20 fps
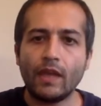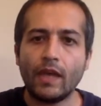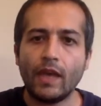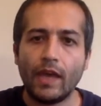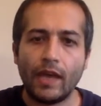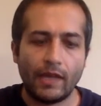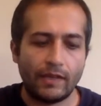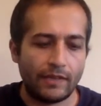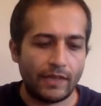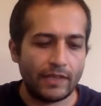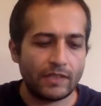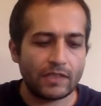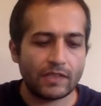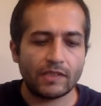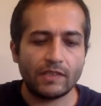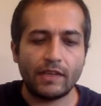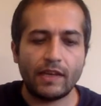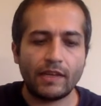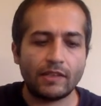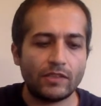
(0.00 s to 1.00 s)
and that's
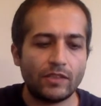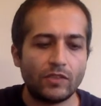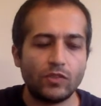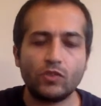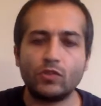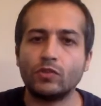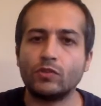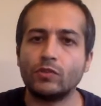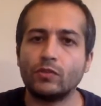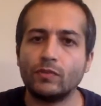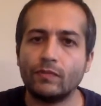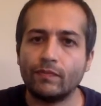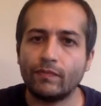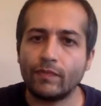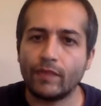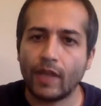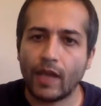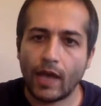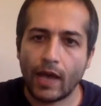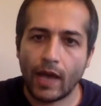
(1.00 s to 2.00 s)
connected to
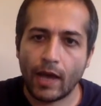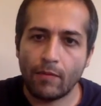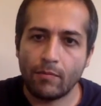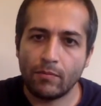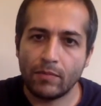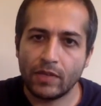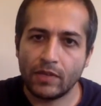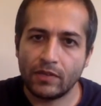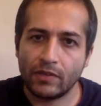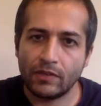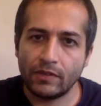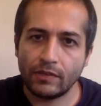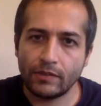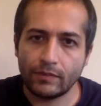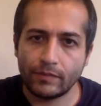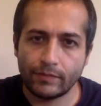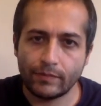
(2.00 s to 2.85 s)
ammeter,